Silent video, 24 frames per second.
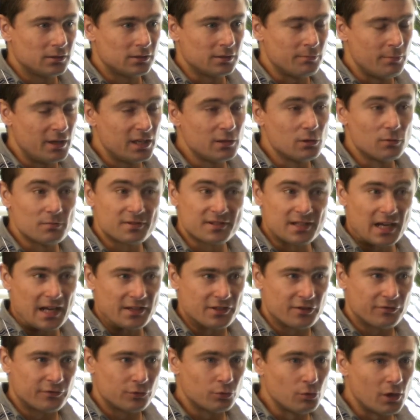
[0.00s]
the minimum
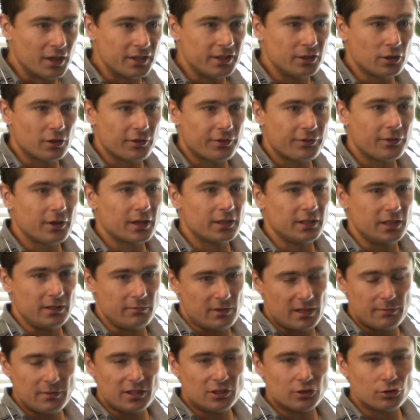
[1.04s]
size of 20 or 30
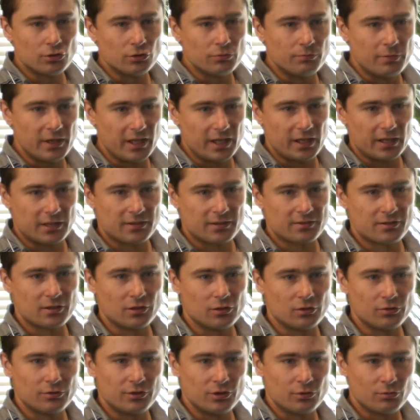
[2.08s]
may be too big,
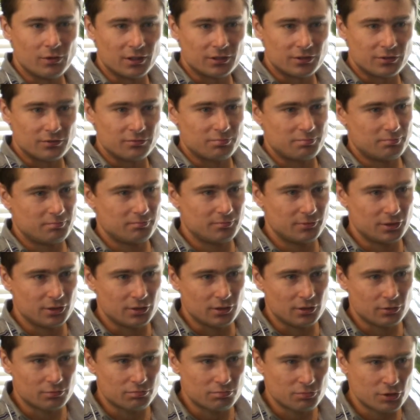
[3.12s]
so you want to,
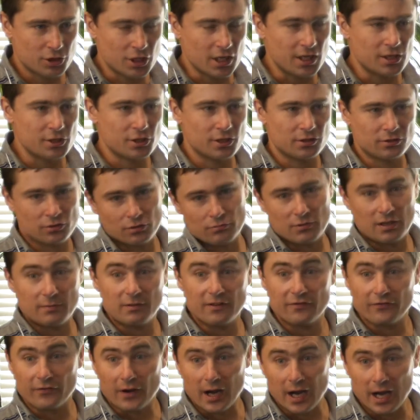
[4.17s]
change it to
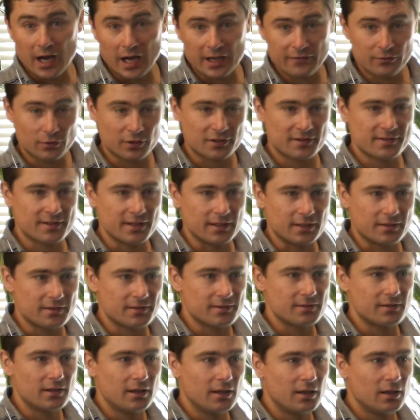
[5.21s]
maybe 5 or
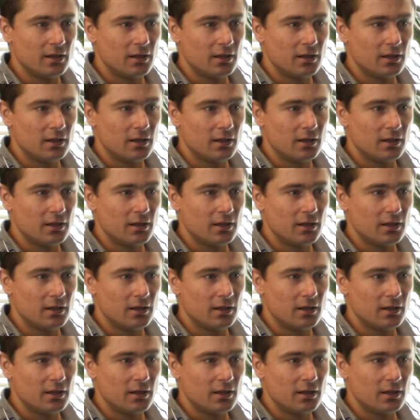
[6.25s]
6.